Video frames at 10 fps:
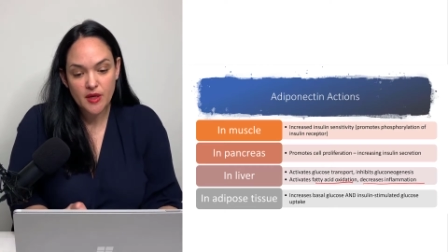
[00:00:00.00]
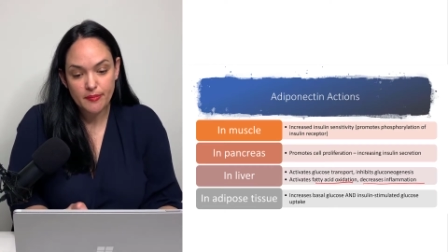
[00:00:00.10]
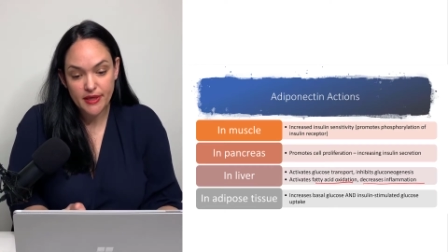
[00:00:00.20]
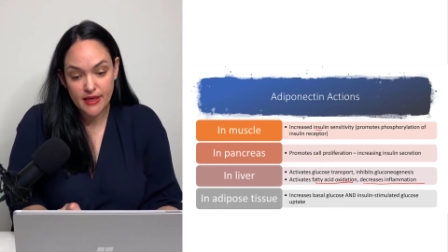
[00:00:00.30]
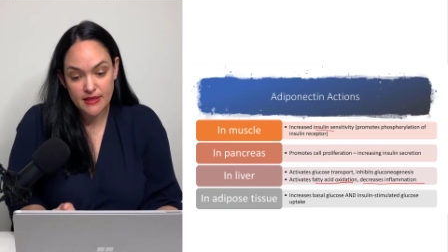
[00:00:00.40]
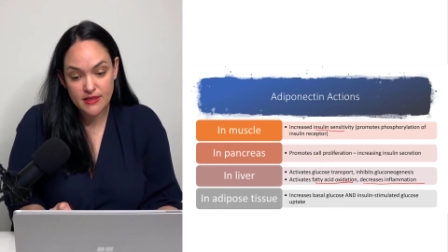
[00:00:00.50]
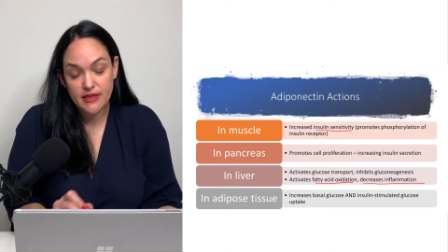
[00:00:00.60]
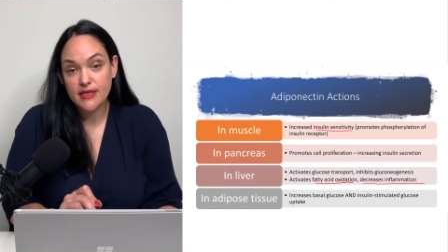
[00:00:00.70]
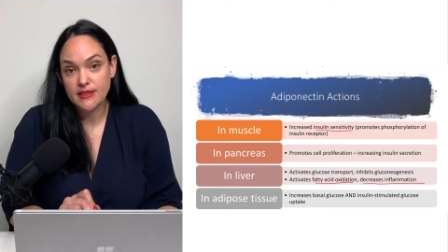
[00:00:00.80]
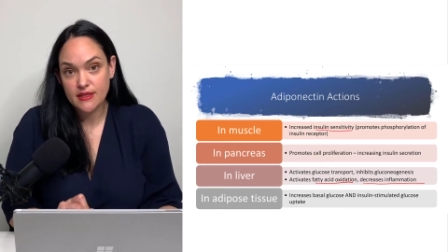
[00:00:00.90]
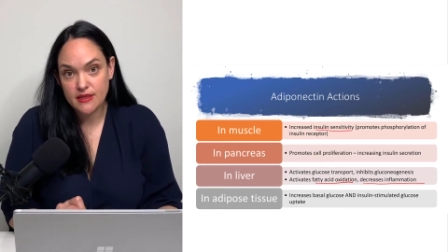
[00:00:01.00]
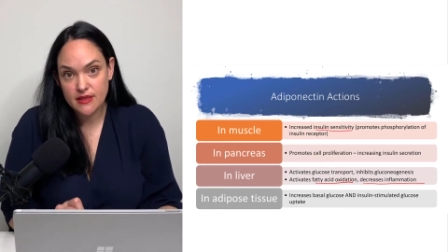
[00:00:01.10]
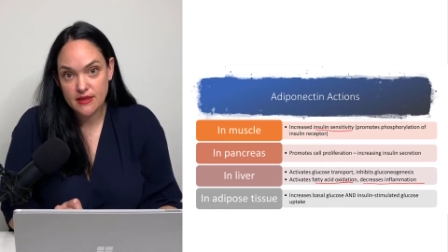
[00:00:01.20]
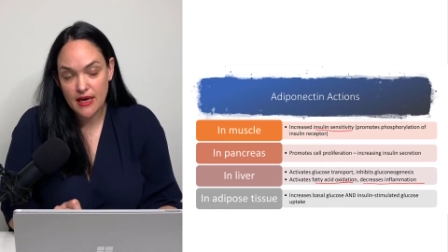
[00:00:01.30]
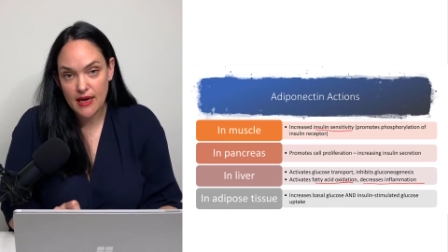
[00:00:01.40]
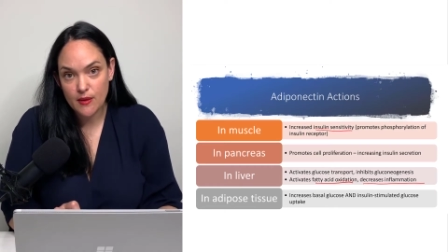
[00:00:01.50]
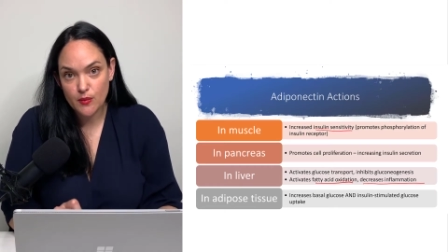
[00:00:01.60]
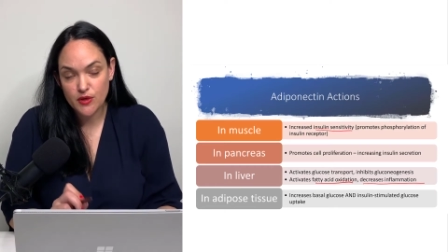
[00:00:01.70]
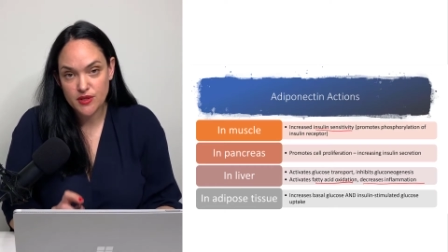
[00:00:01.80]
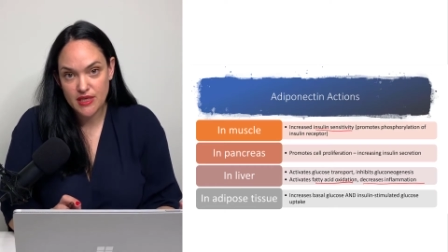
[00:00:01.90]
because the
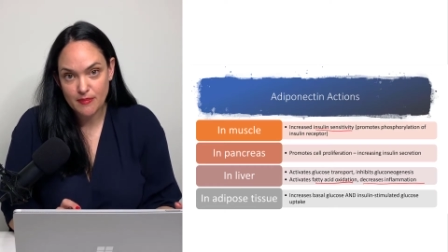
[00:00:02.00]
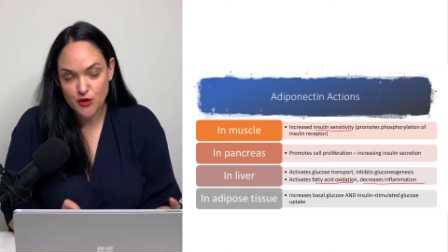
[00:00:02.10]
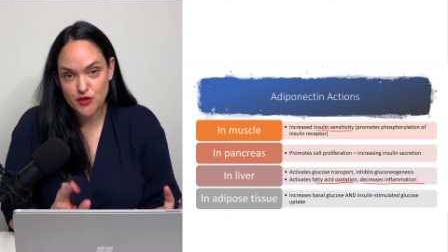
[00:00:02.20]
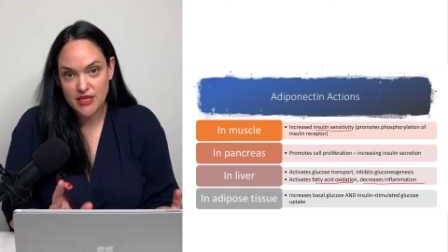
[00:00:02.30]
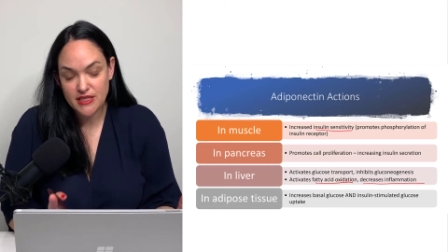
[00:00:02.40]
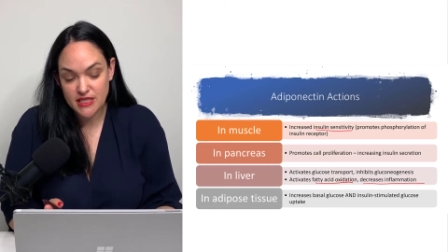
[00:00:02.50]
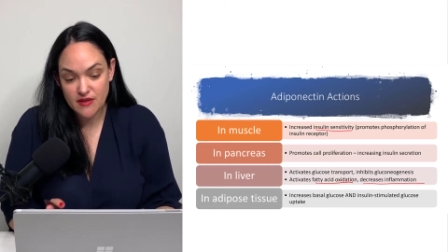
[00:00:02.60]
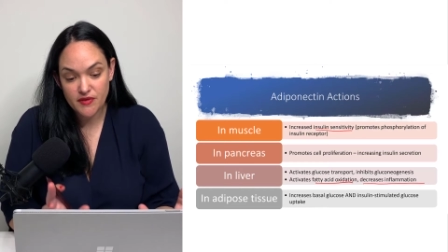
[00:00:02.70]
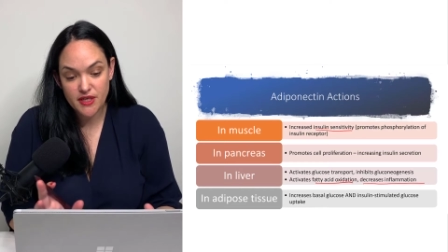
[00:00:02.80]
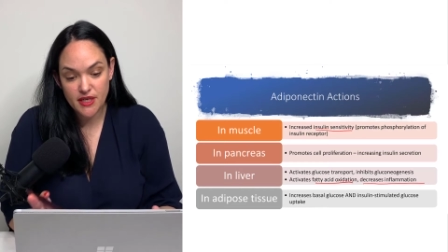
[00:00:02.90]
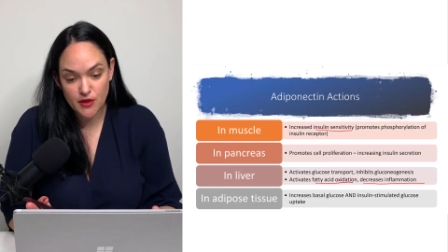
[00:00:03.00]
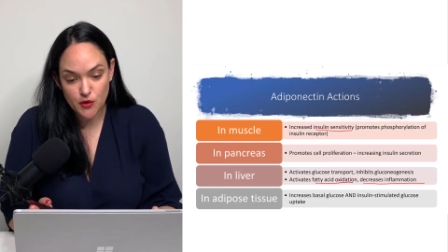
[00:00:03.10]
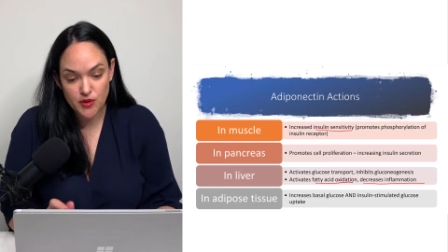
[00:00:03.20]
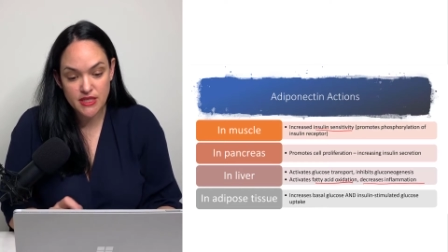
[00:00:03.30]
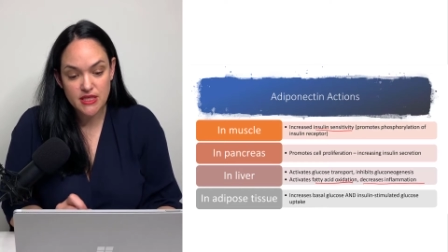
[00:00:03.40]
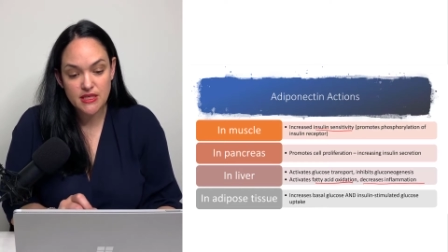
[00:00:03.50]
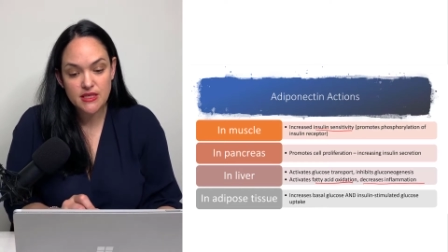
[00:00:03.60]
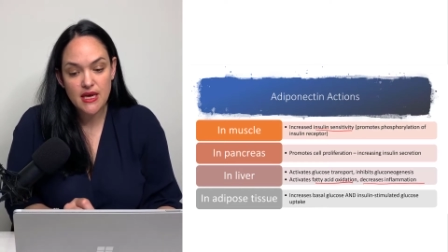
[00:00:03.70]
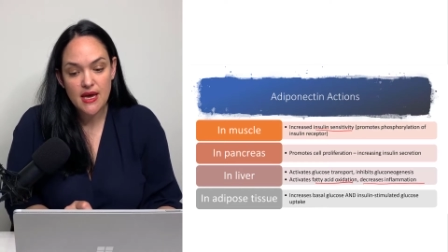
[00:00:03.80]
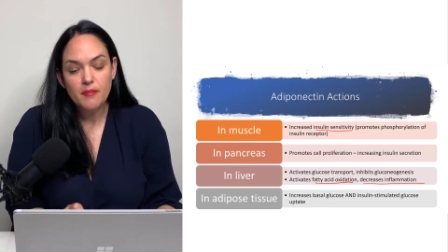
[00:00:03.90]
insulin receptor sensitivity
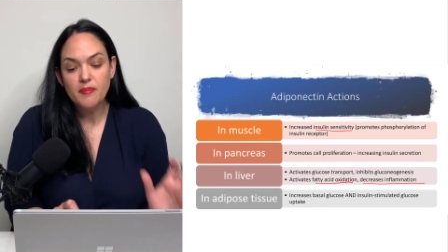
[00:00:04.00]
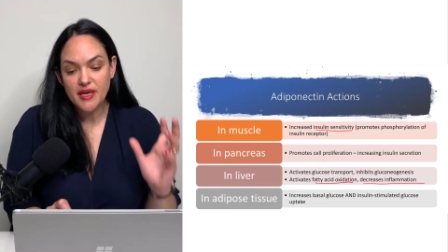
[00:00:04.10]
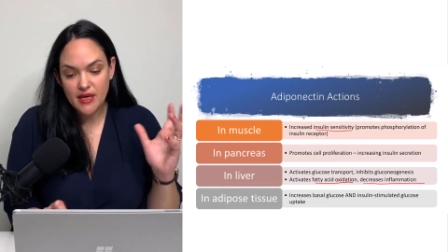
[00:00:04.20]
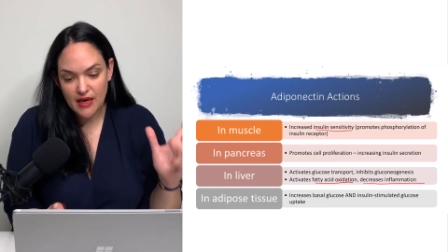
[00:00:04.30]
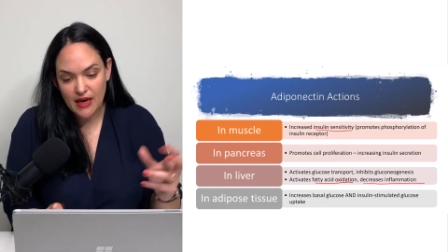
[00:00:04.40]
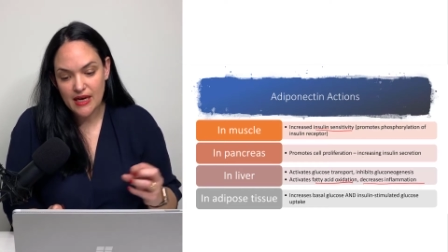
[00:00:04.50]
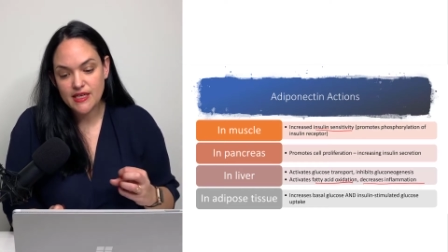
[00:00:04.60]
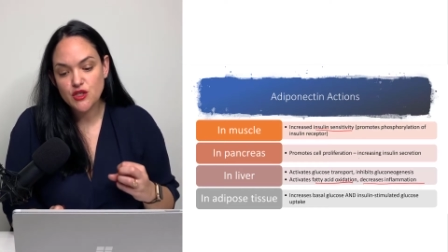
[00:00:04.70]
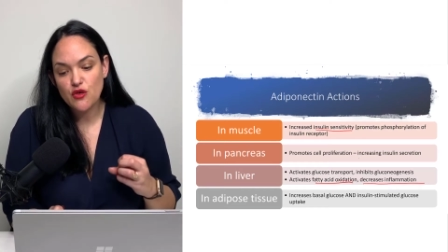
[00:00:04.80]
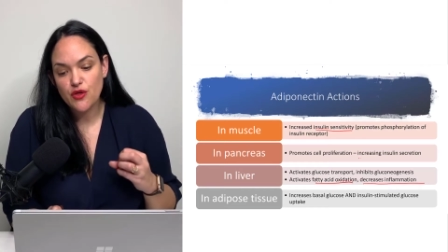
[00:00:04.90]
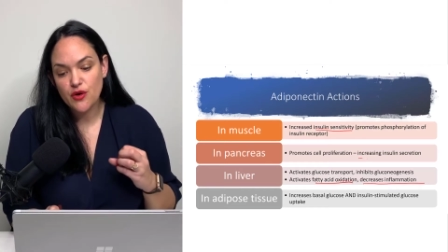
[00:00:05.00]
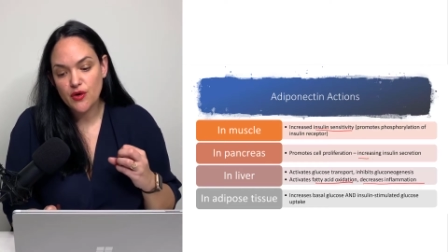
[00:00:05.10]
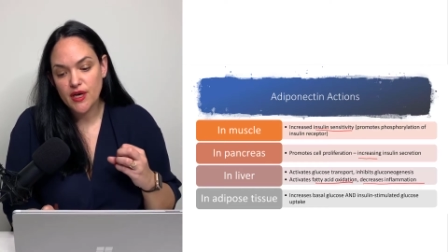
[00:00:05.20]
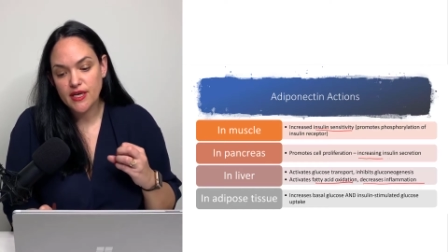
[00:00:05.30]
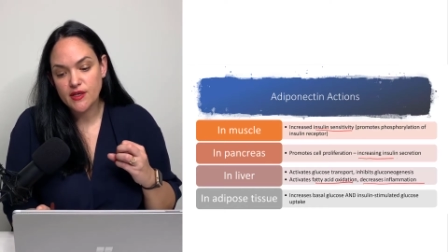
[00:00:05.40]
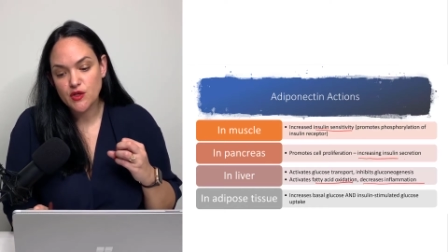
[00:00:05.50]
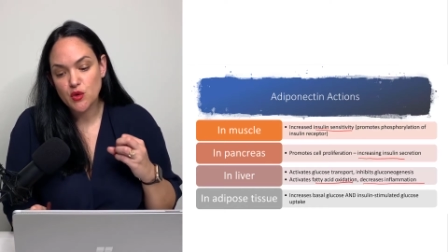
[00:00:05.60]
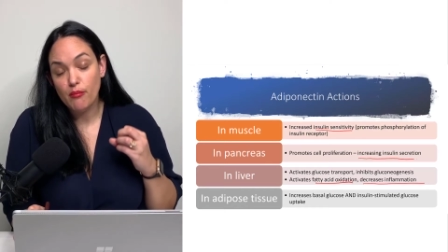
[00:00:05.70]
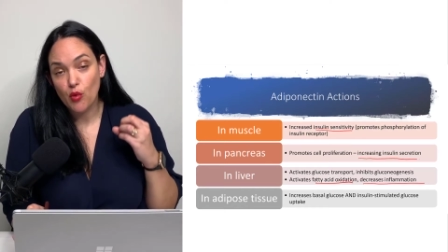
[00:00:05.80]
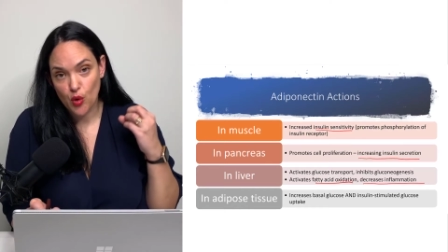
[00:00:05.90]
increases, because there
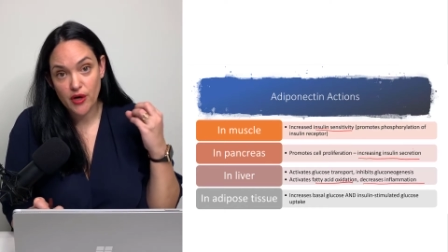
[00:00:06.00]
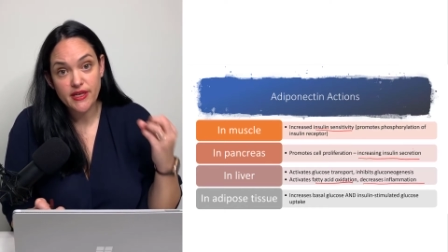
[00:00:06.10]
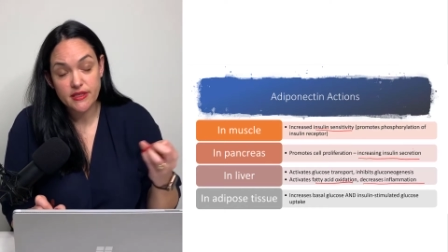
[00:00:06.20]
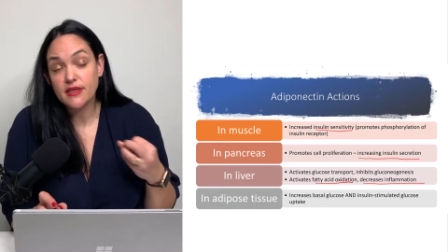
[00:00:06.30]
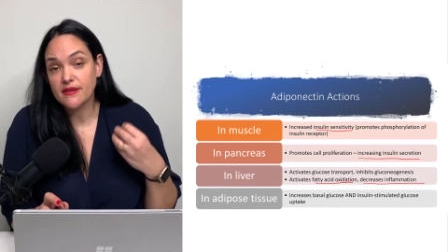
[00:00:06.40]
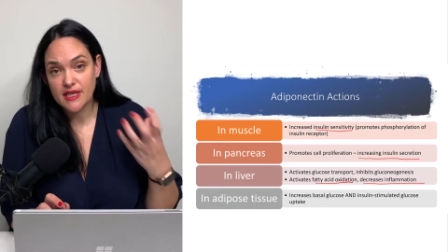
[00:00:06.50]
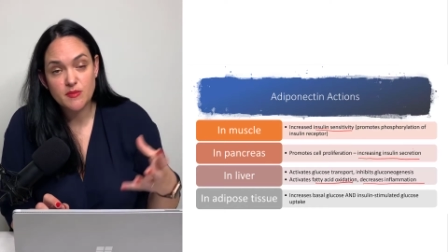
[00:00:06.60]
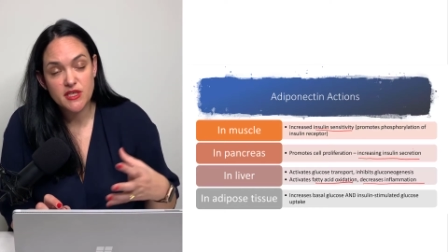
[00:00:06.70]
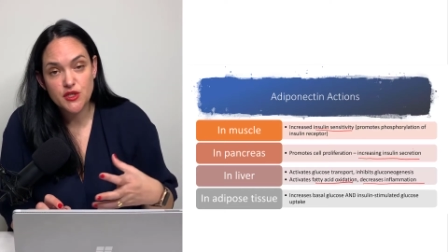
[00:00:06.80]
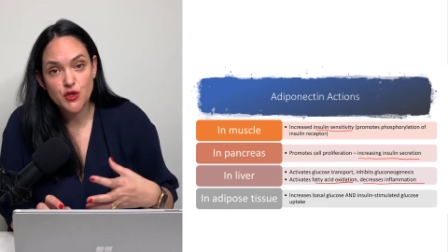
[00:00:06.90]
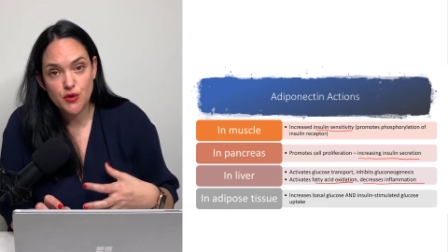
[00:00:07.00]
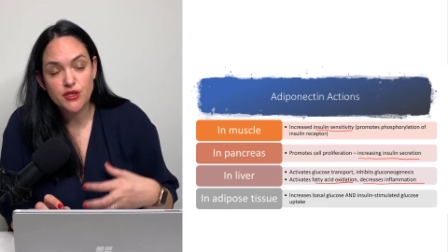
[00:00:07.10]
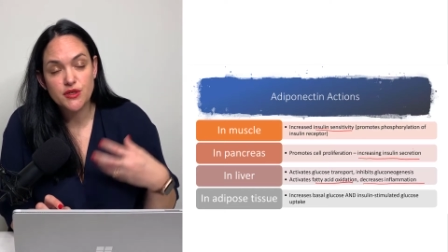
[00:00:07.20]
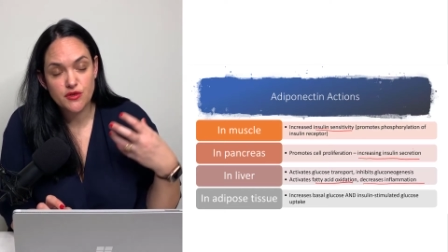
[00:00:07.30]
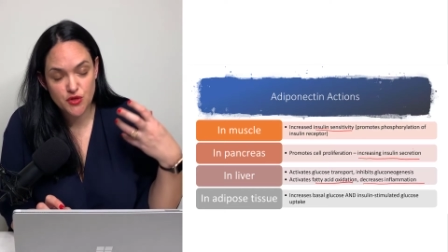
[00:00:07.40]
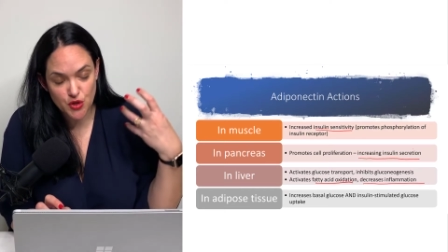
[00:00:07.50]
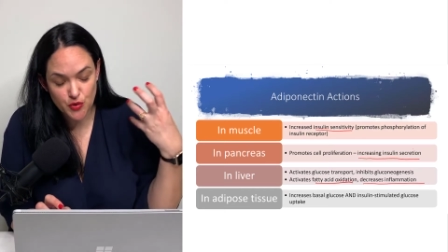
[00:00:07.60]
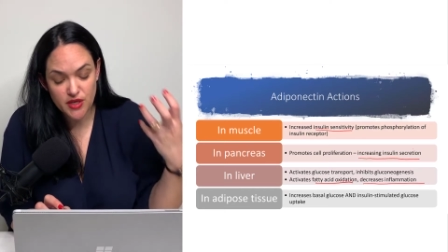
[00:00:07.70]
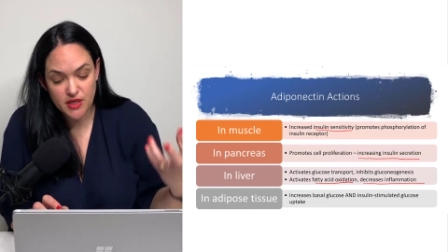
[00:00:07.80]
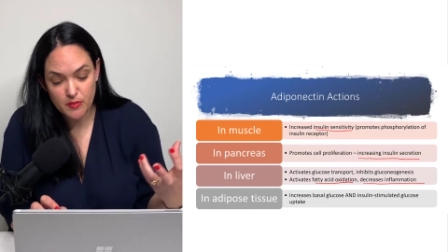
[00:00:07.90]
is more insulin that's being
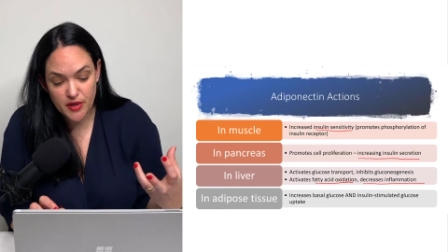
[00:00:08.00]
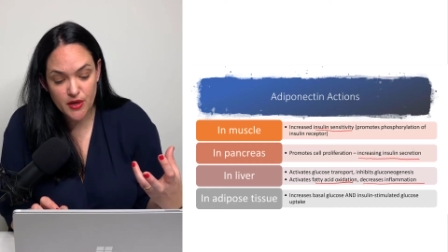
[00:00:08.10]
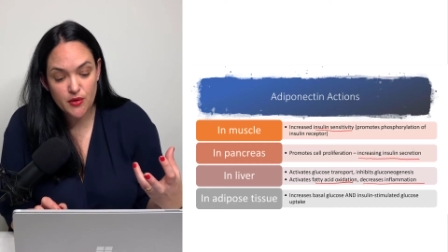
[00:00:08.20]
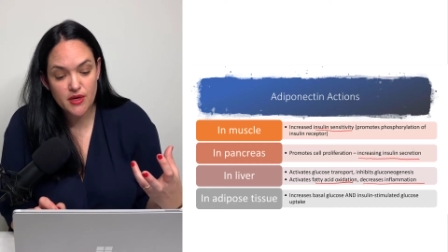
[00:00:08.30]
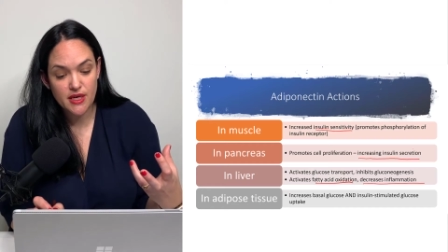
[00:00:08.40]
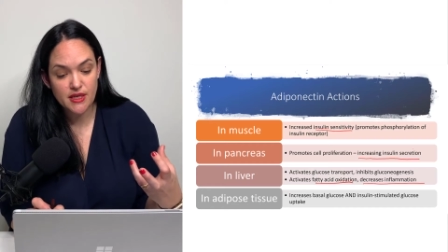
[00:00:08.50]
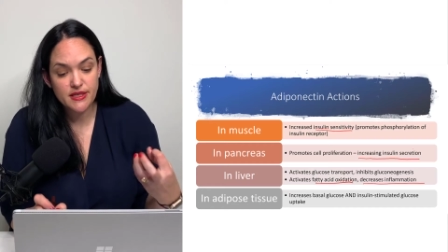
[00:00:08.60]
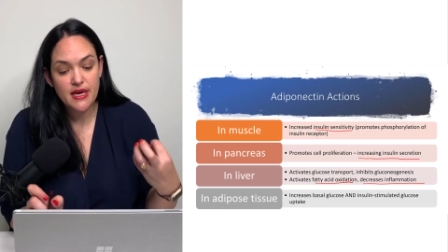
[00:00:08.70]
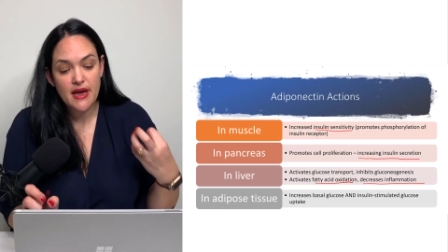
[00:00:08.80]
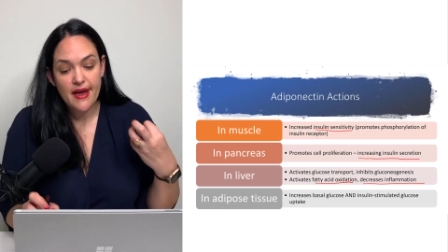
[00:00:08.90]
secreted, period.